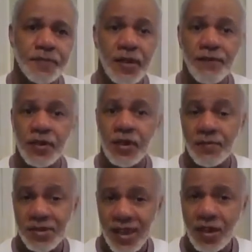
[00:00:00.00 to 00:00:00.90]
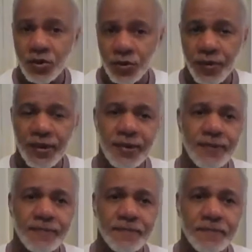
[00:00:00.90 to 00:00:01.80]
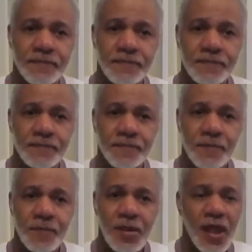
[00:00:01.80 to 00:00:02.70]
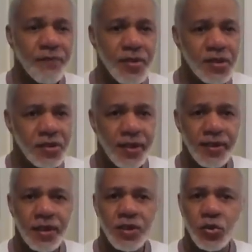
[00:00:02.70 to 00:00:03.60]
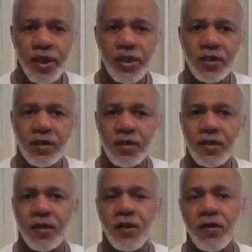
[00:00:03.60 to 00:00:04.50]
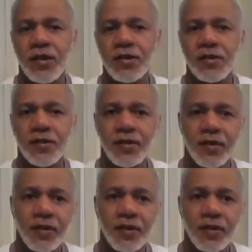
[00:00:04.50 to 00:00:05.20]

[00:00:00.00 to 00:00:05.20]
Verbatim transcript: It comes down to it. I've been studying and training in the arts,